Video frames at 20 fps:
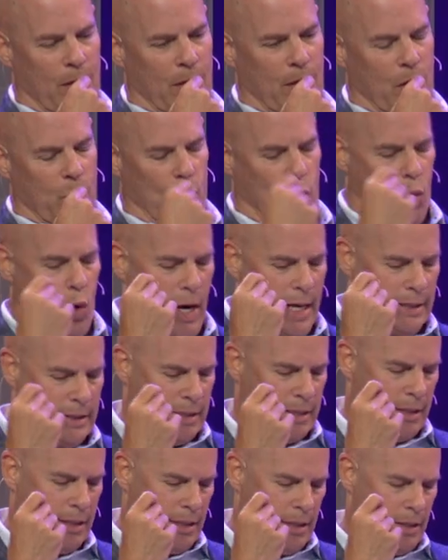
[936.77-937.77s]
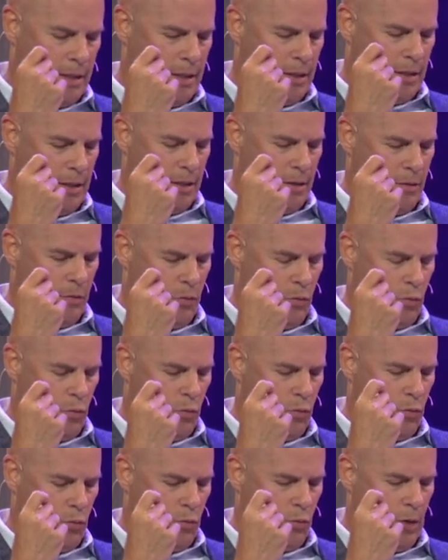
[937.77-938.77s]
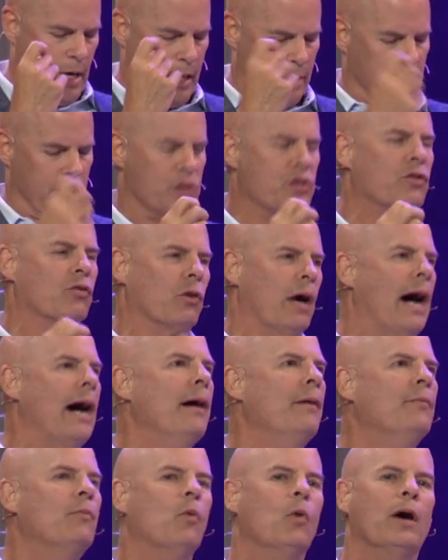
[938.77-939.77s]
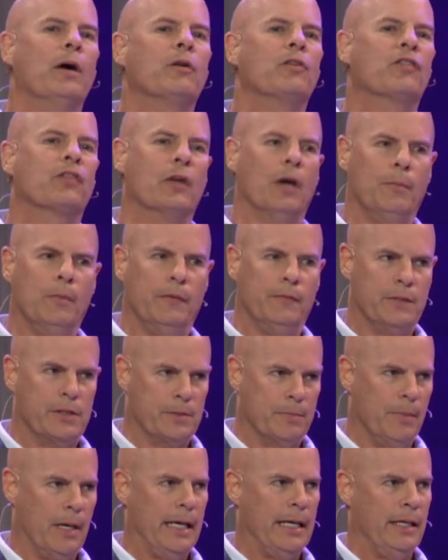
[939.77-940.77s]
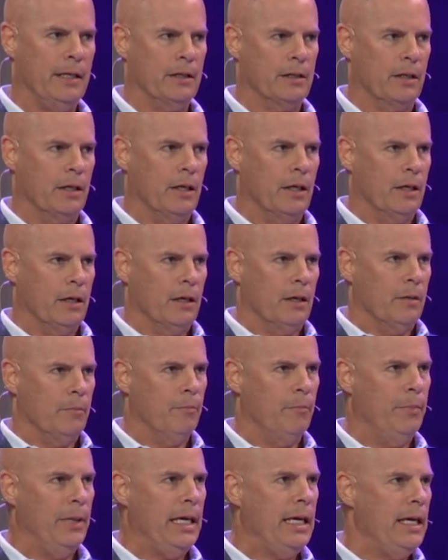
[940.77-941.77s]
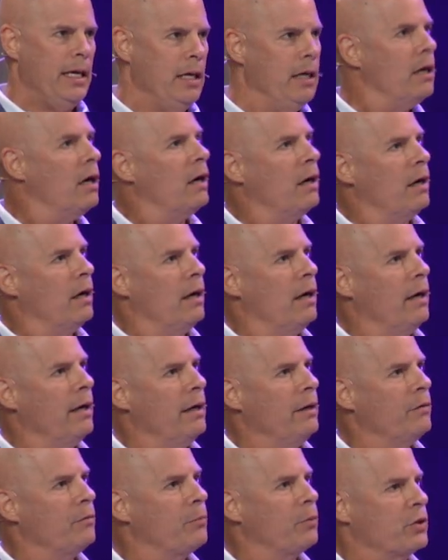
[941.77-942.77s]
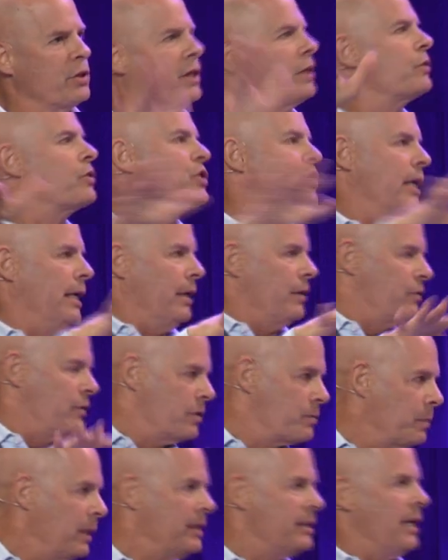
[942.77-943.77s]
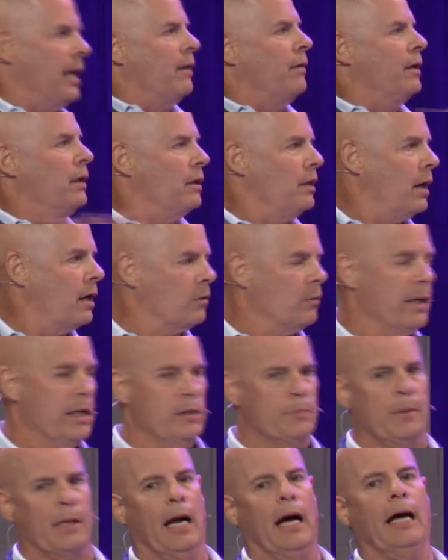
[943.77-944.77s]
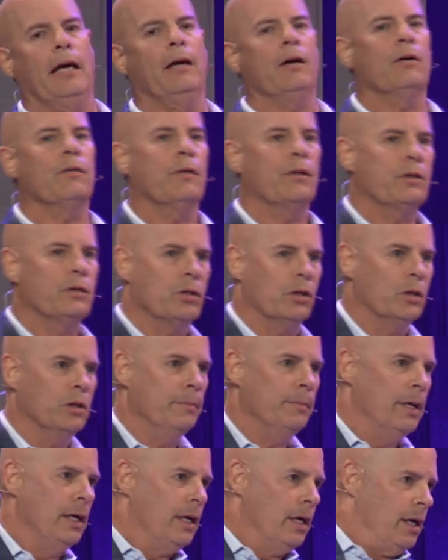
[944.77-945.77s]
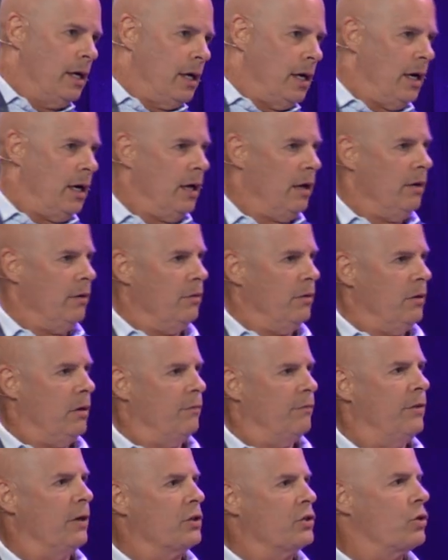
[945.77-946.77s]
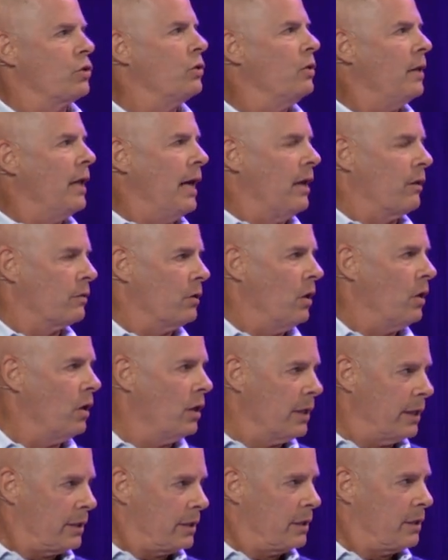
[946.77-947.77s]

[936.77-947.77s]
what, describe what some of us might be uh, in particular sins. This plays out in a lot of ways, but I hear the term uh, functional alcoholic.